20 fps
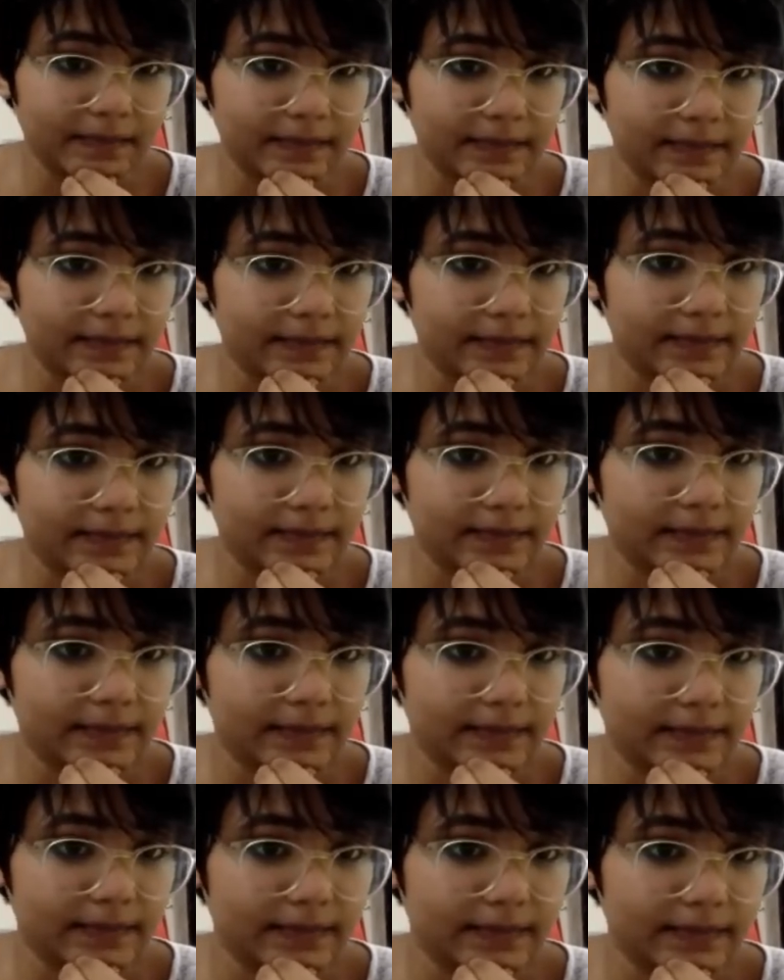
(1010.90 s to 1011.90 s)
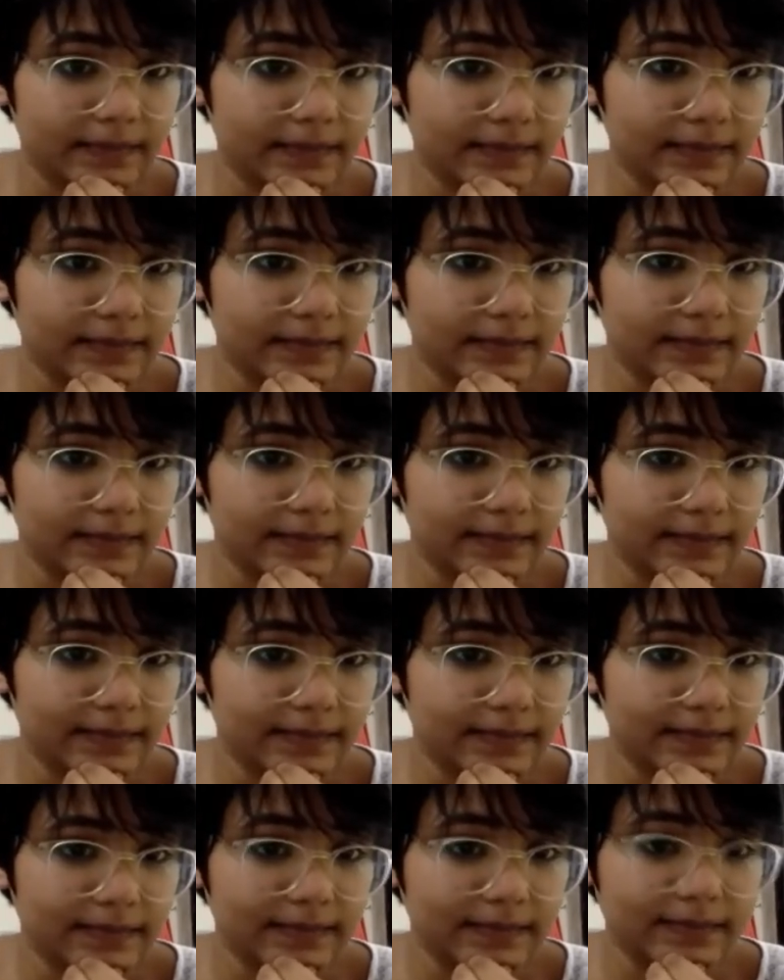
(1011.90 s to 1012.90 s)

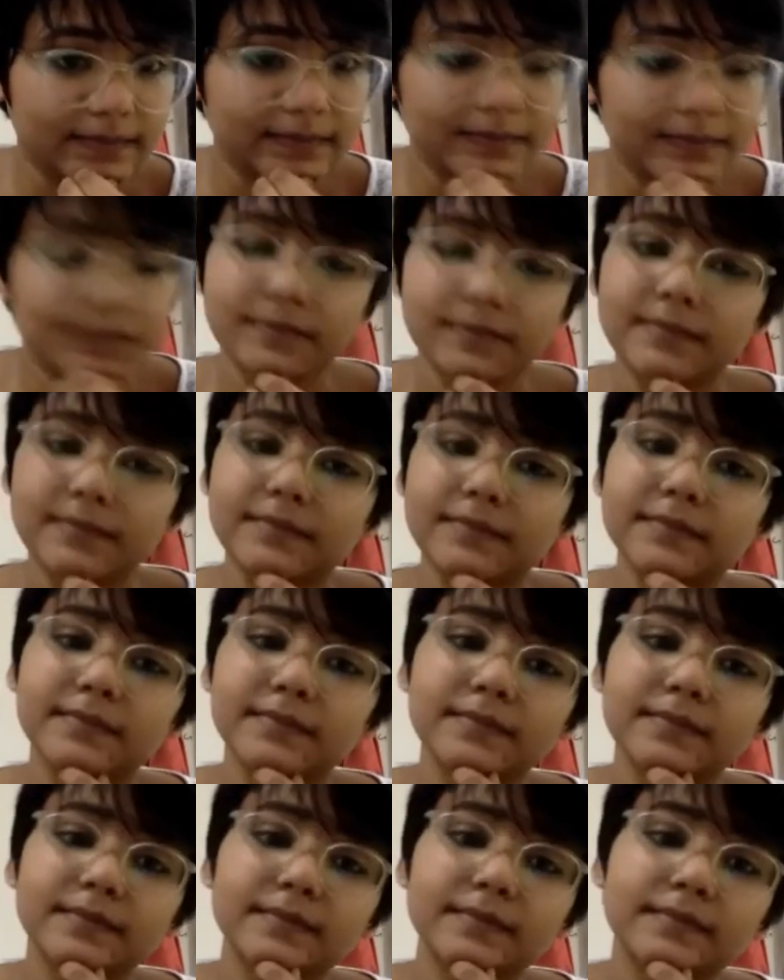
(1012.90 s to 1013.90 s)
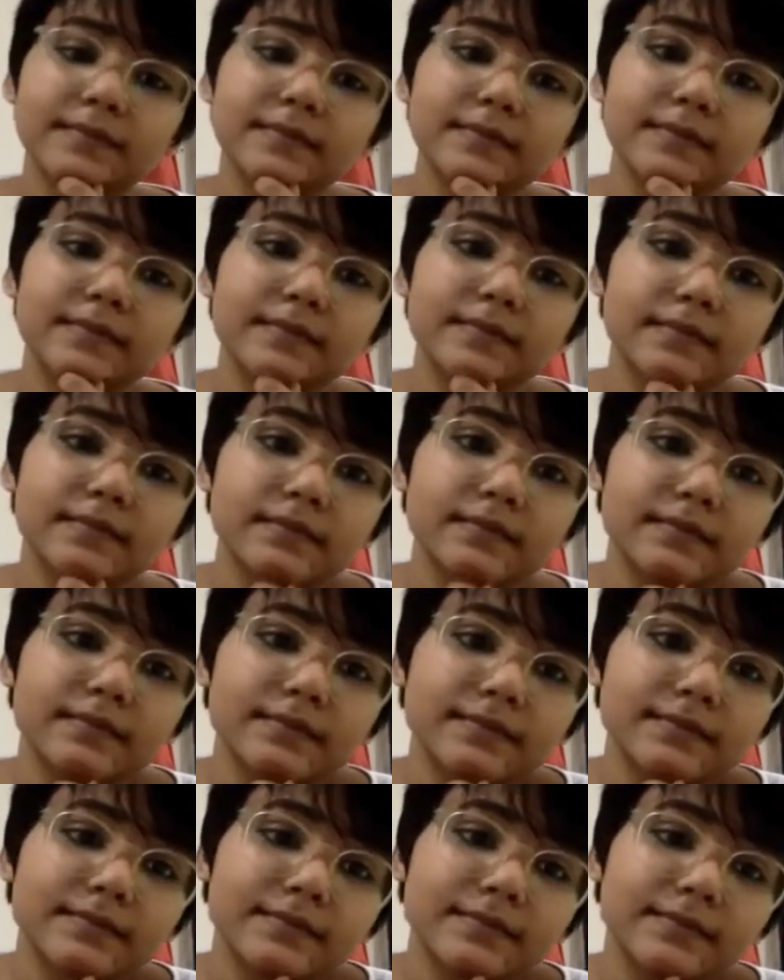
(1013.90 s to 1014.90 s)

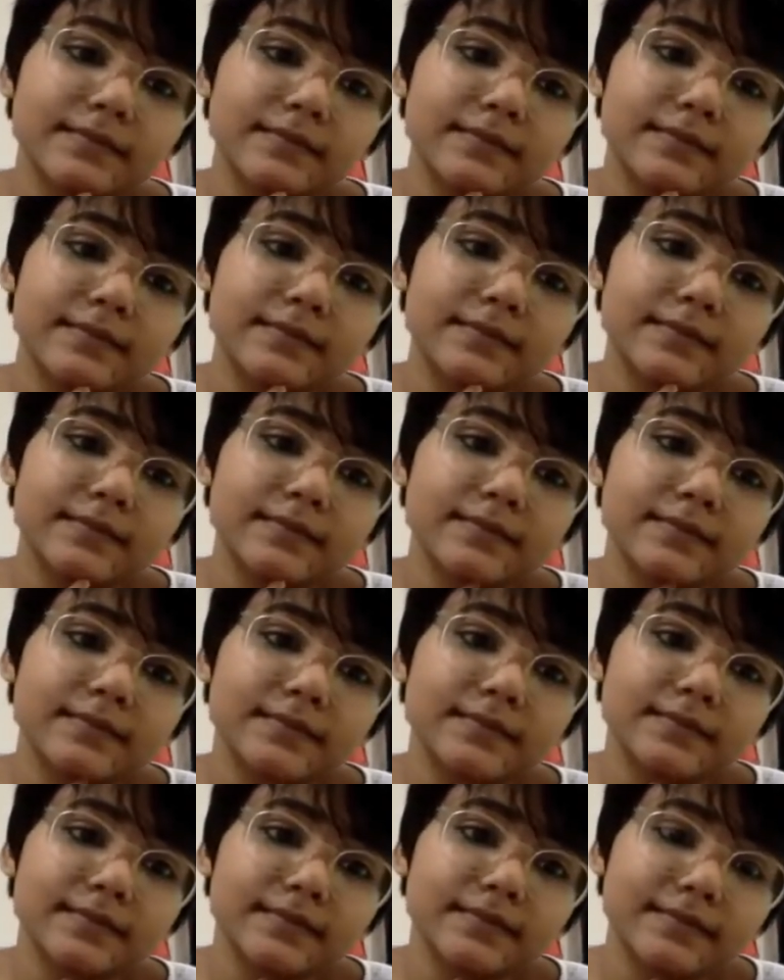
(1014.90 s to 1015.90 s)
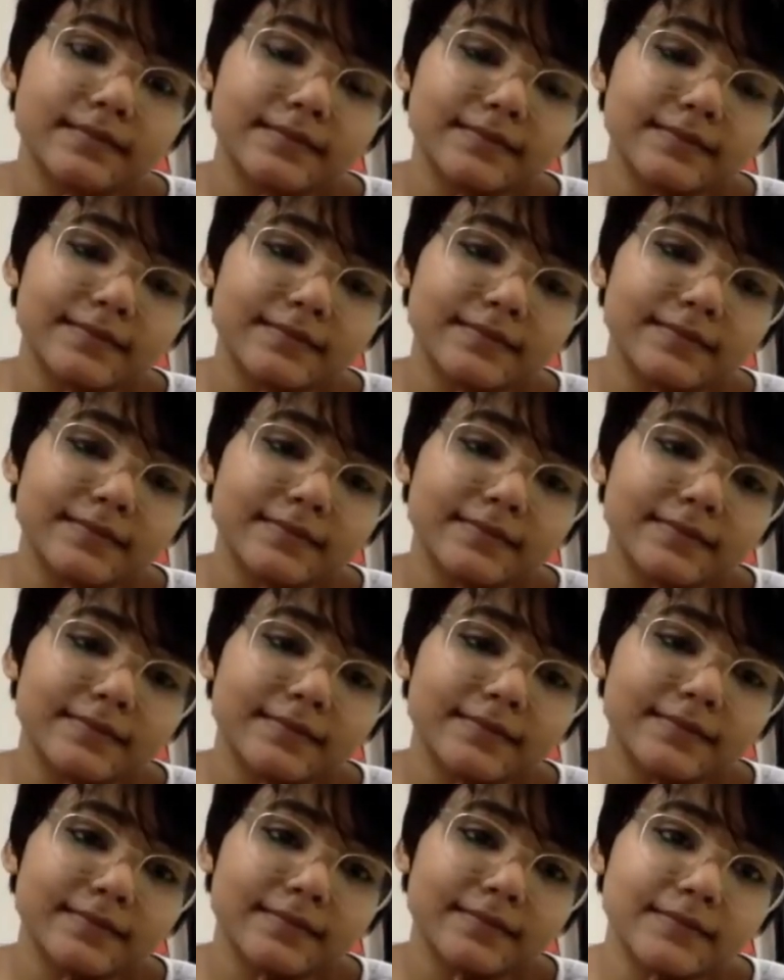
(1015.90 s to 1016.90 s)

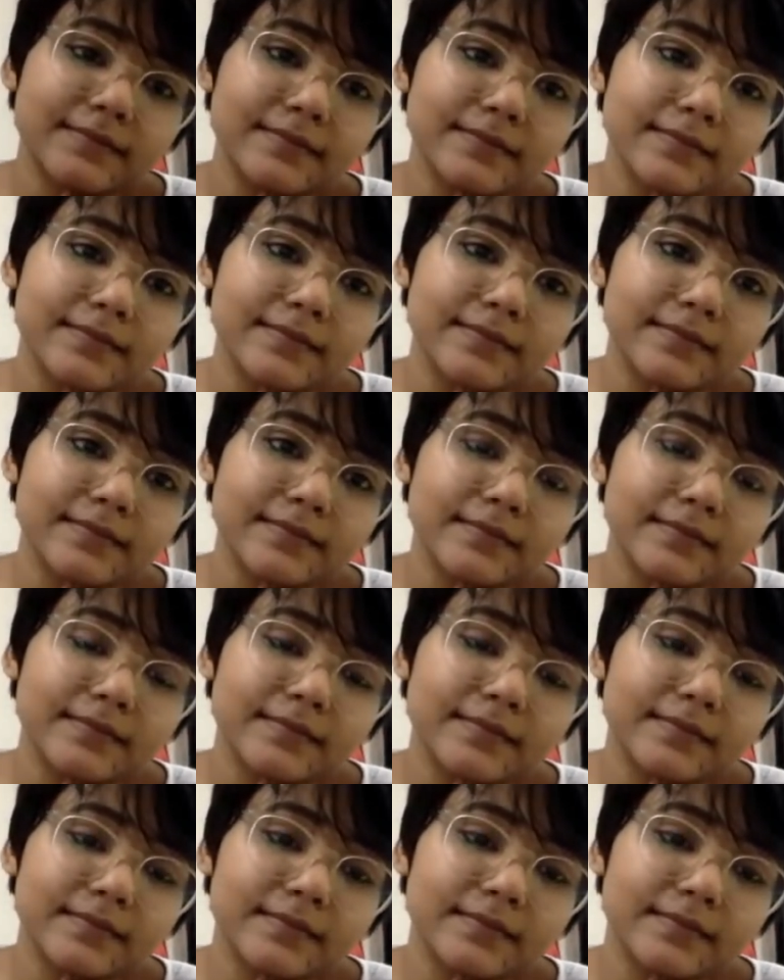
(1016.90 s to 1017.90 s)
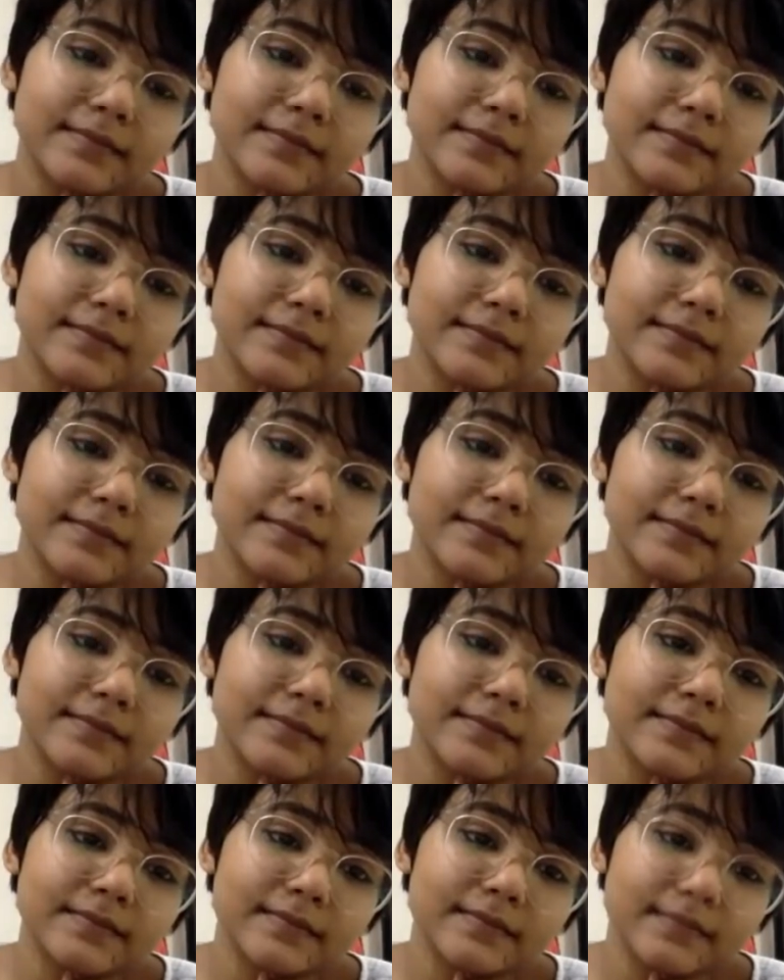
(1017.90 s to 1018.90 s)
This person isn't speaking.